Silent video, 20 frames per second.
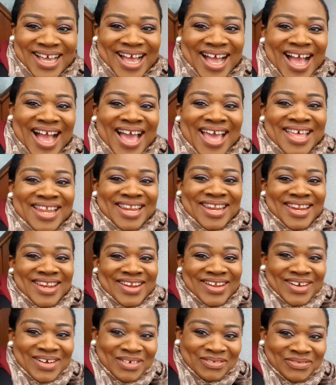I
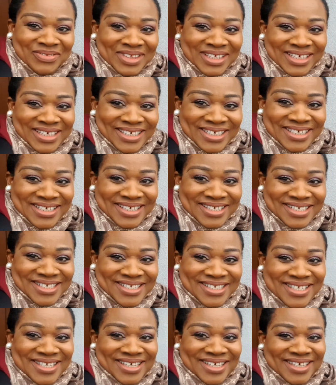love
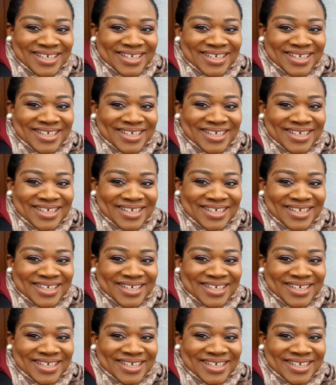this.